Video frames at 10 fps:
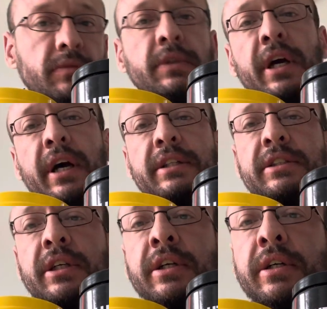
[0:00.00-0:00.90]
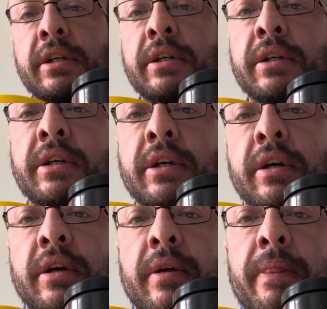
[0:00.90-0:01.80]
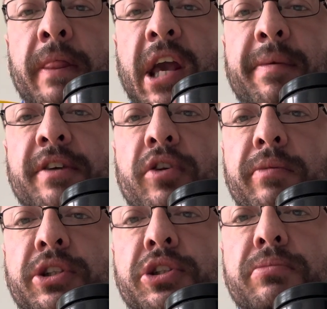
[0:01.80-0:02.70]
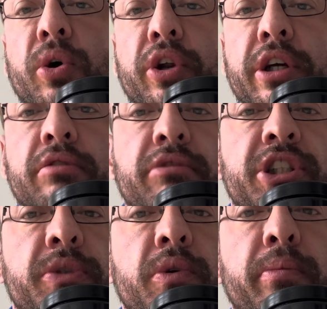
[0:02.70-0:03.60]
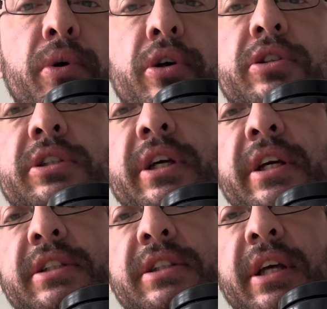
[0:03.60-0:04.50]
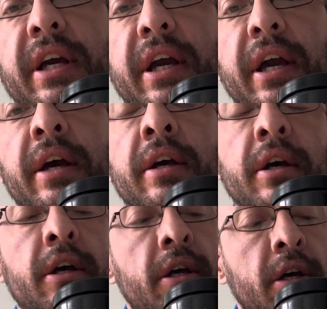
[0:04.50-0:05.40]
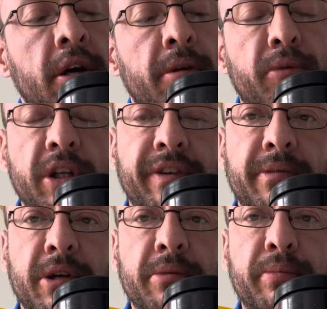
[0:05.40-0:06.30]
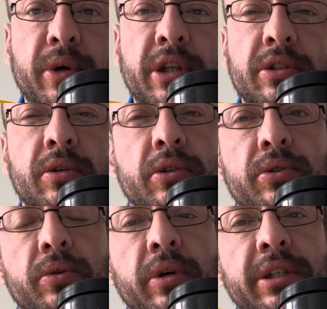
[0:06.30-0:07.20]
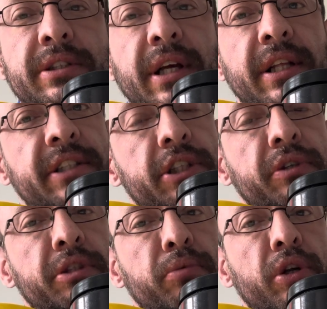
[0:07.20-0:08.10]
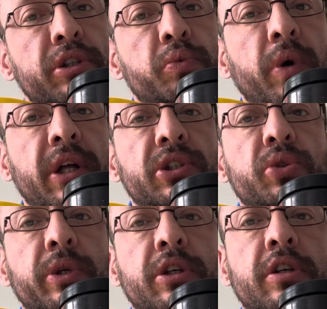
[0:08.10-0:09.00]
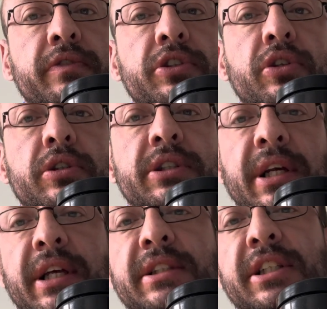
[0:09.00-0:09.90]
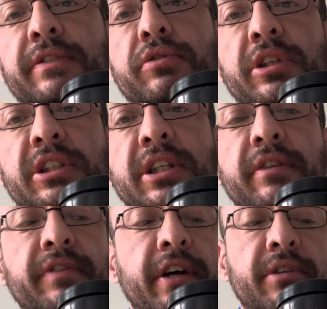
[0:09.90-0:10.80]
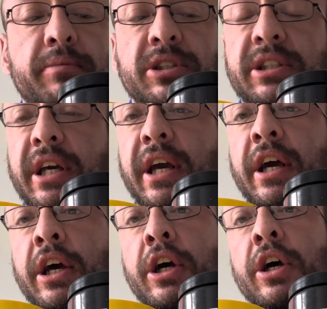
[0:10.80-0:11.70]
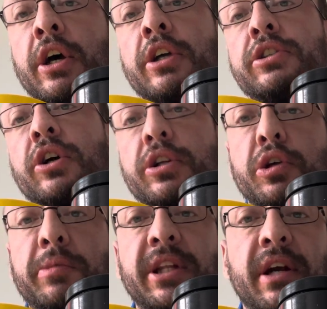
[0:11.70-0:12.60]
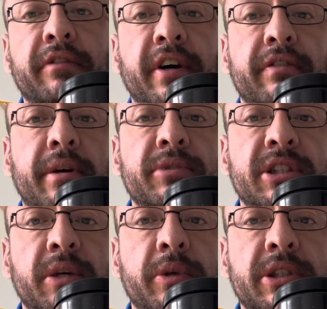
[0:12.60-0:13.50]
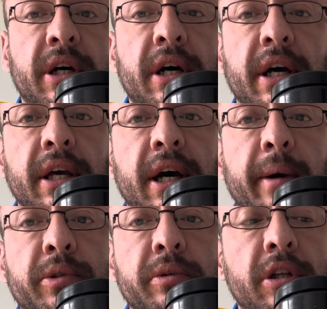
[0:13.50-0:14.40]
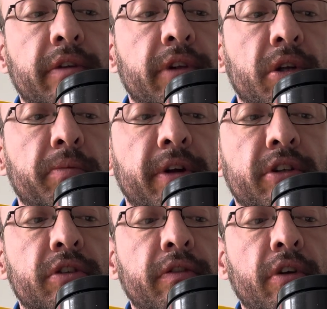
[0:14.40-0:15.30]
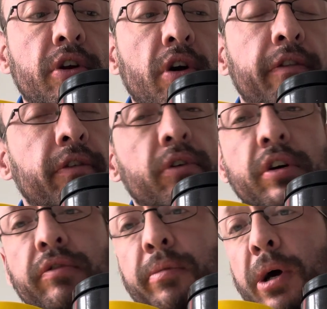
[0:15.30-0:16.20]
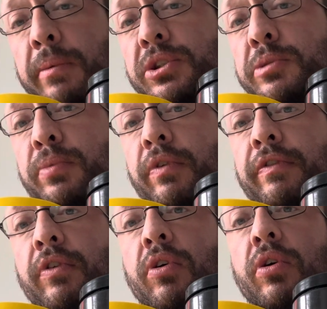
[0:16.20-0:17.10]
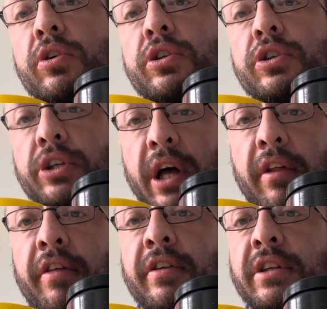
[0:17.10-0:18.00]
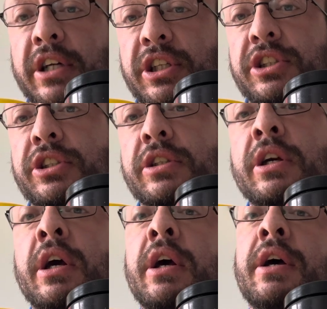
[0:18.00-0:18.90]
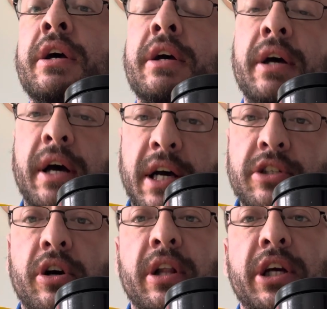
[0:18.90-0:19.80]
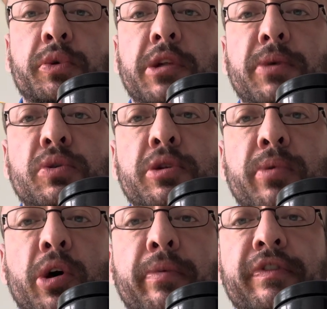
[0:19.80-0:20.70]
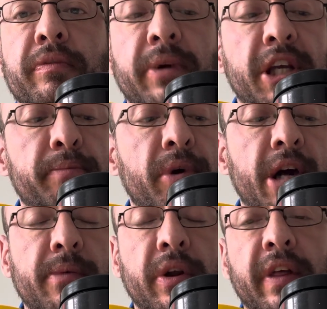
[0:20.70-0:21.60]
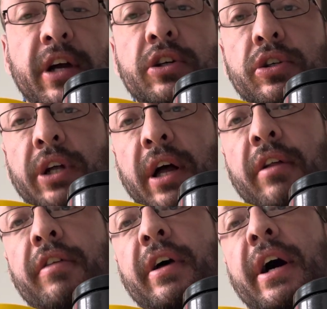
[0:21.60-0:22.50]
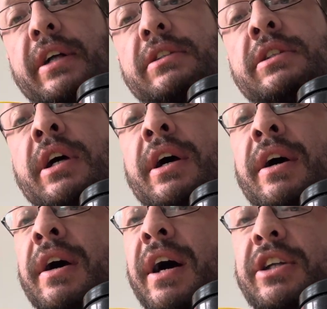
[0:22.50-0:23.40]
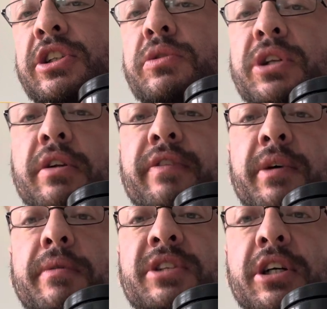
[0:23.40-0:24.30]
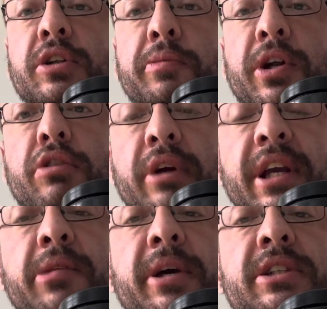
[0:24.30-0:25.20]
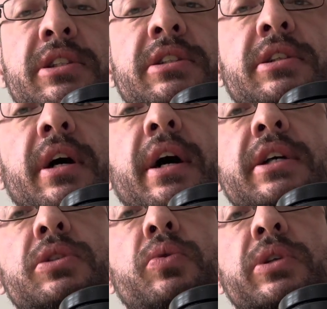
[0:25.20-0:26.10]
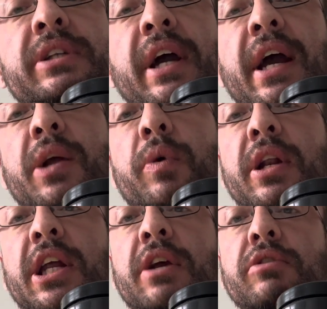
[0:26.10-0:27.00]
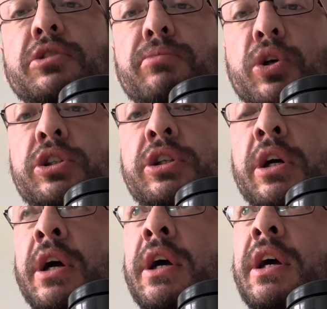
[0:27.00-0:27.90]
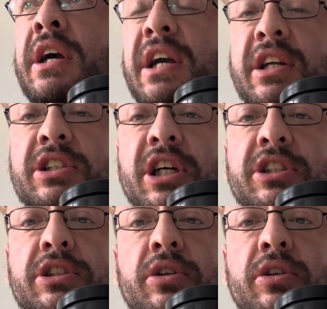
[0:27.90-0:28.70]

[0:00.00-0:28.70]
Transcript: And Apex Farmer's new morning ritual product is a multivitamin, but it's also a daily saturation product as well. So it covers your daily intake of creatine at 5 grams a day. It's got glutamine there at 5 grams a day, which I absolutely love the glutamine, not for recovery purposes, but for gut health, digestion. Has got links with immune support, but for me it's primarily that gut health, and I do genuinely find when I'm taking glutamine on a regular basis, I don't get anywhere near as much indigestion